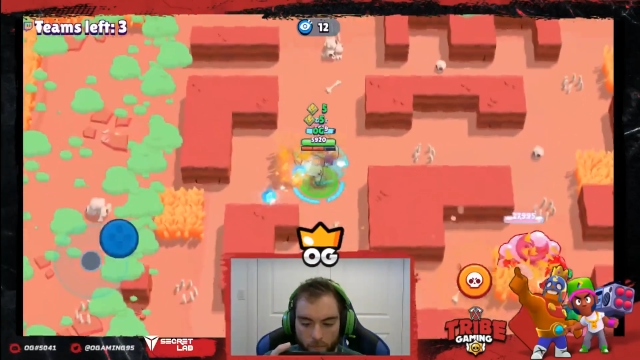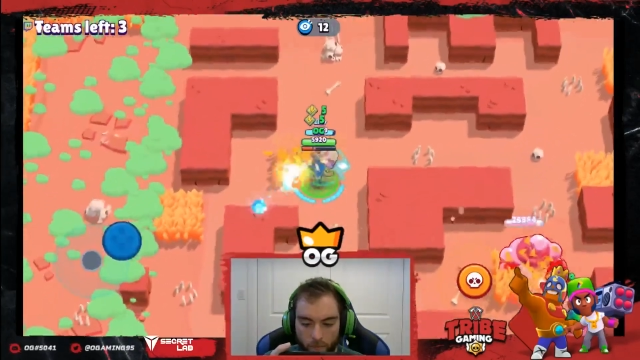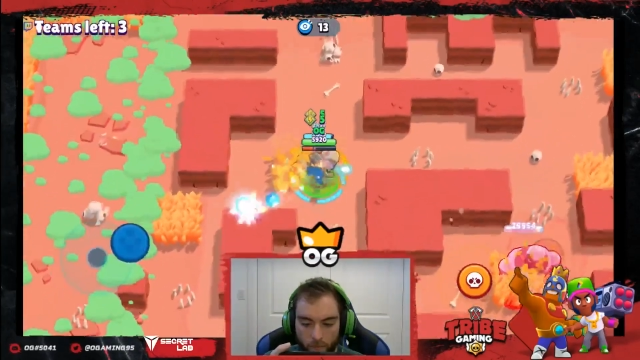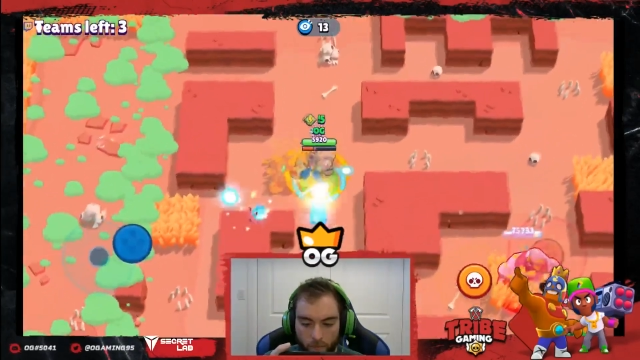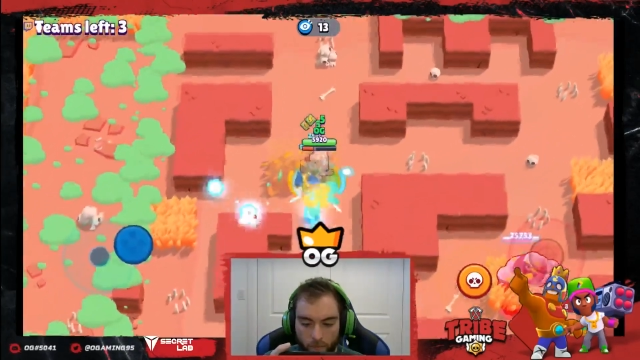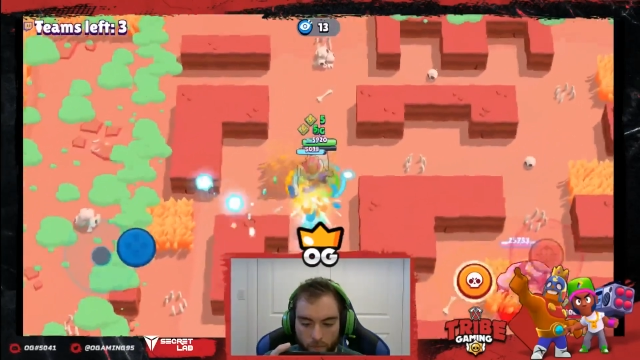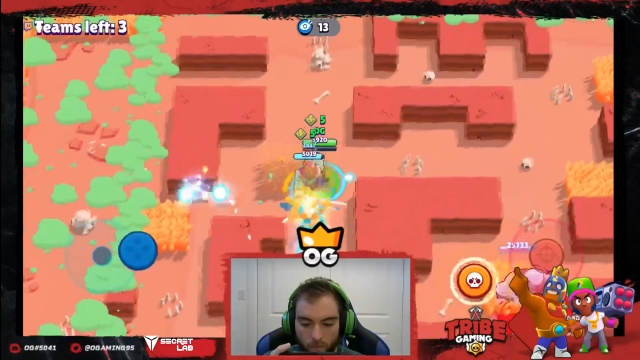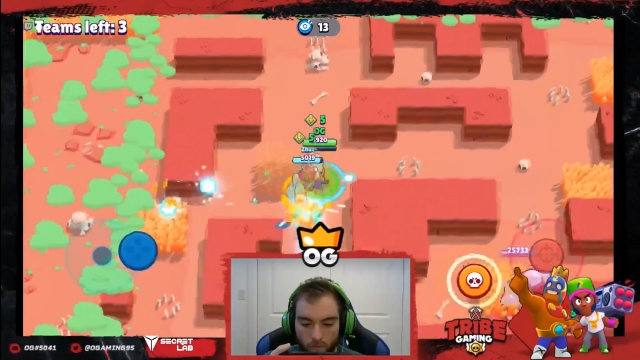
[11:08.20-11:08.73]

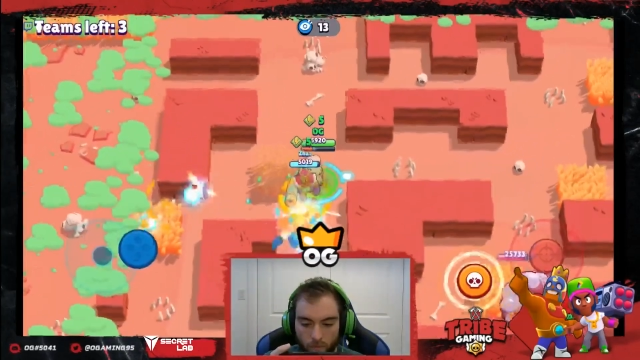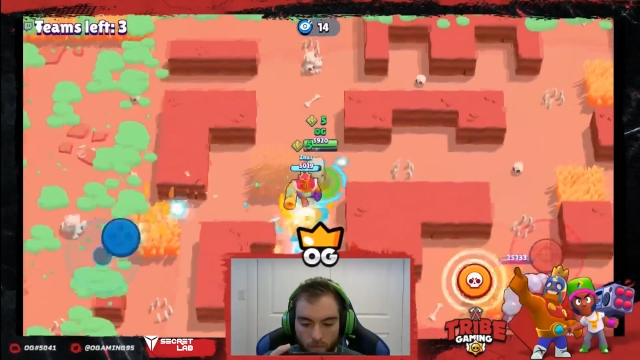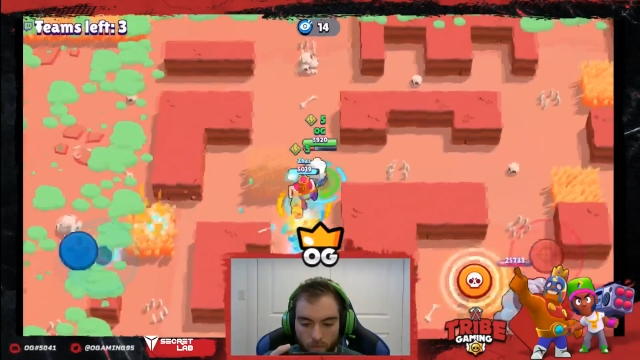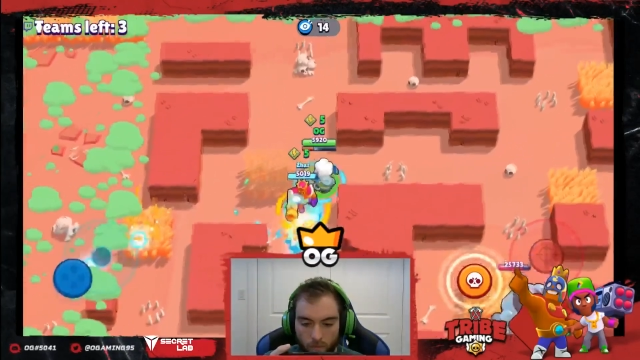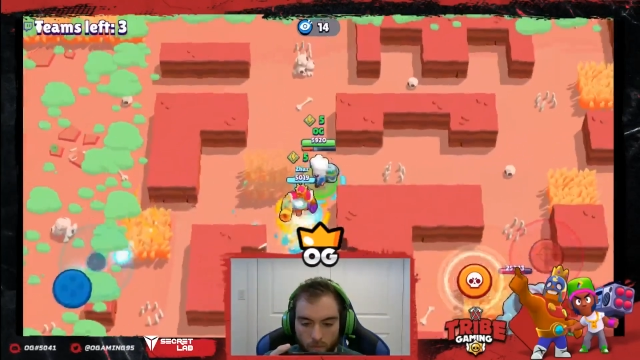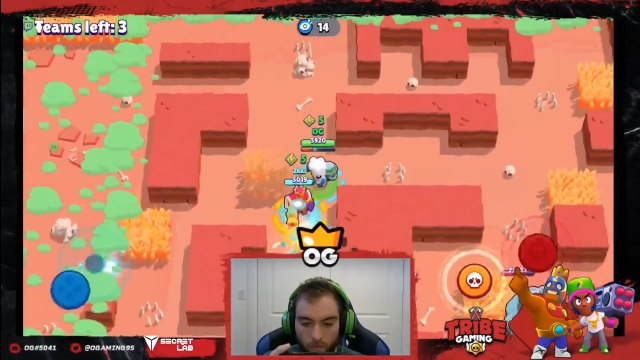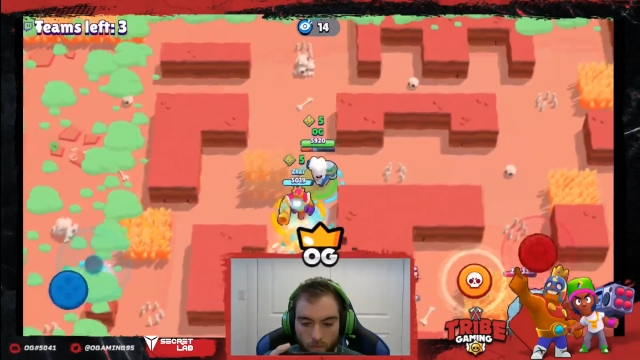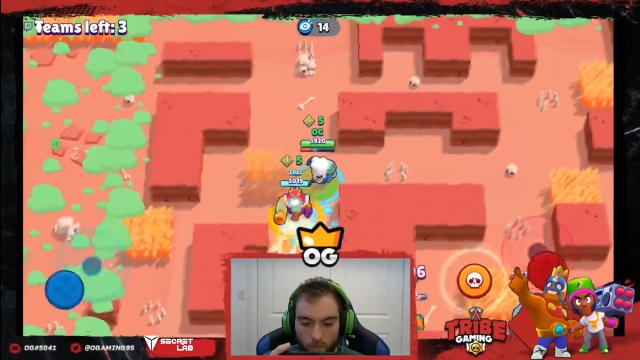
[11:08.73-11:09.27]

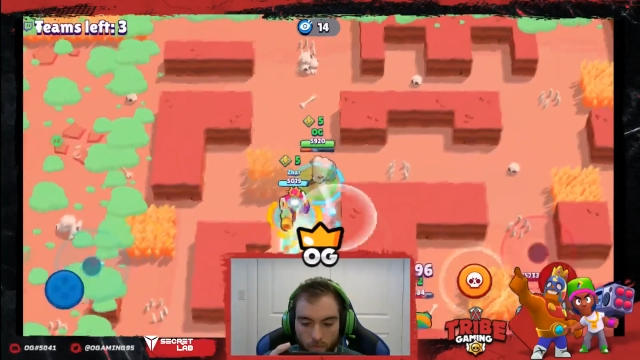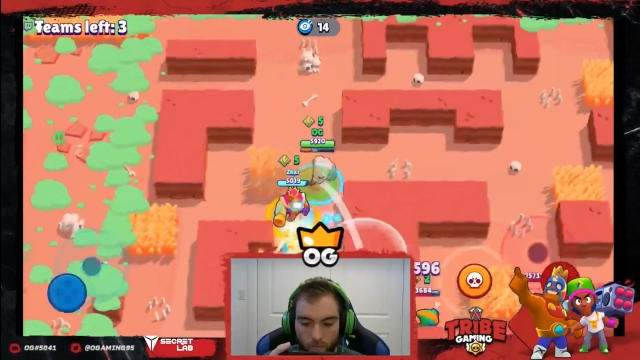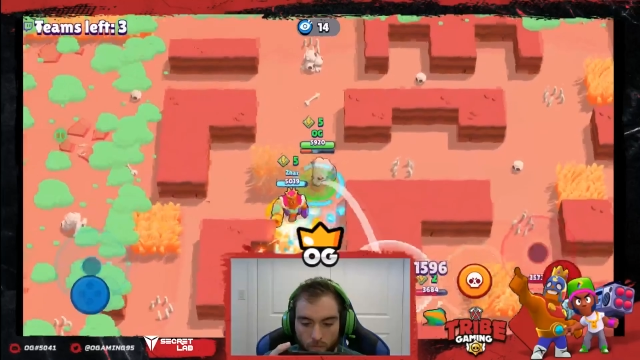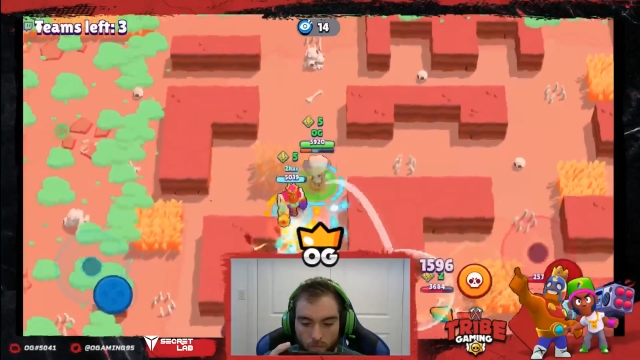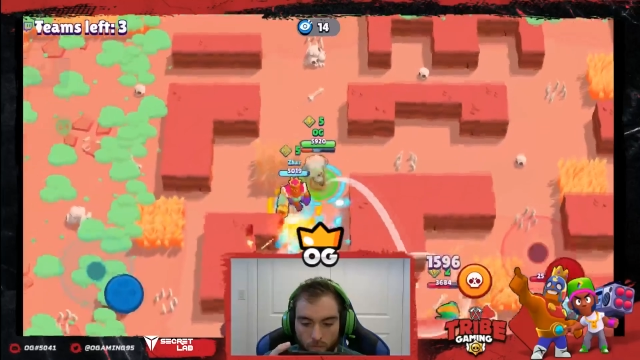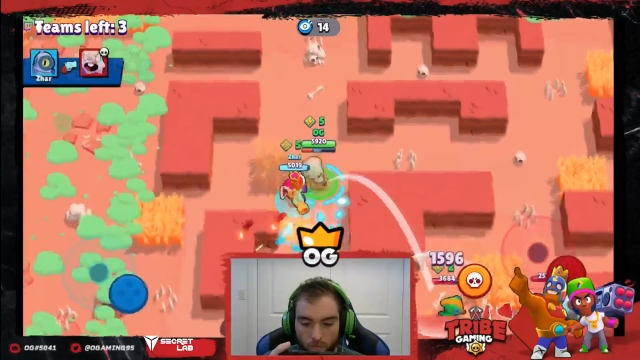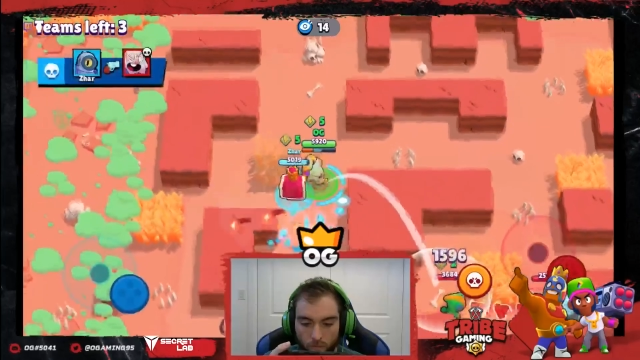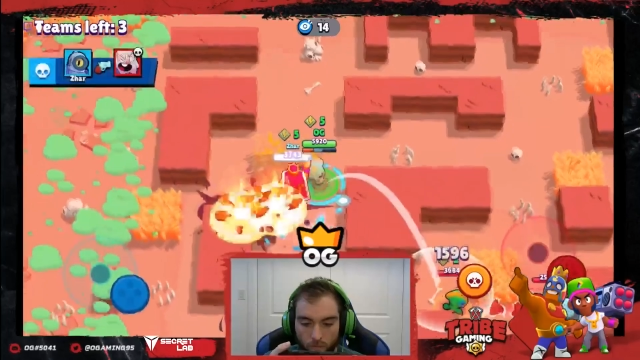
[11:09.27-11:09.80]

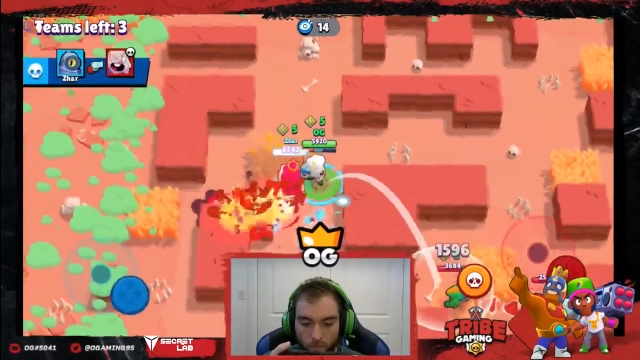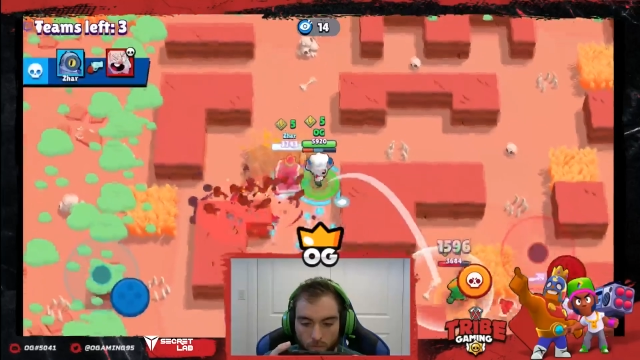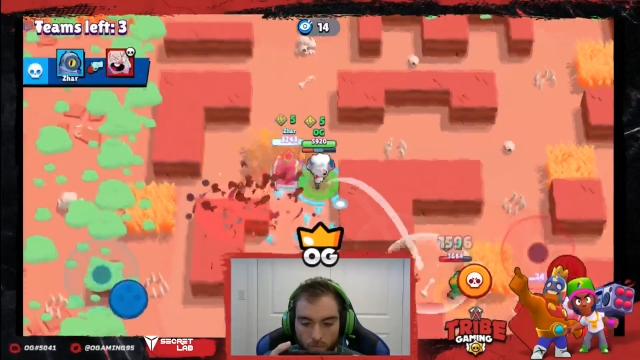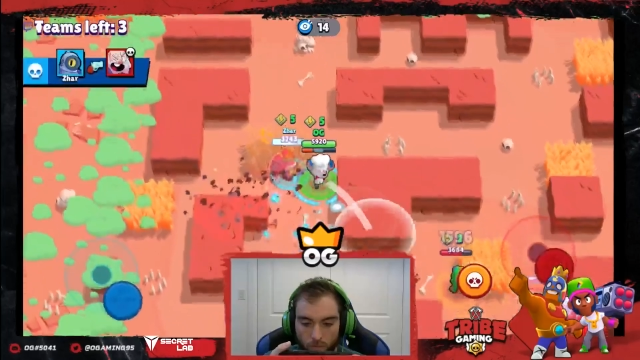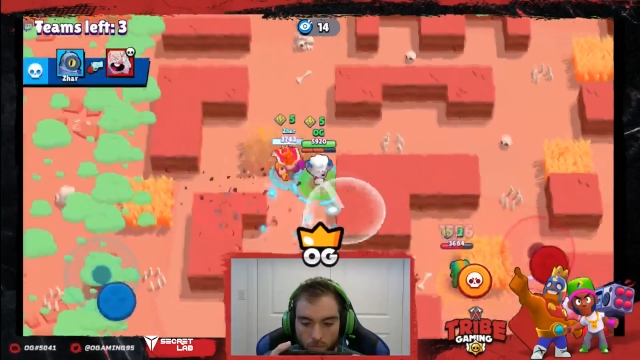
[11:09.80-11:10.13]
No one is speaking in this clip.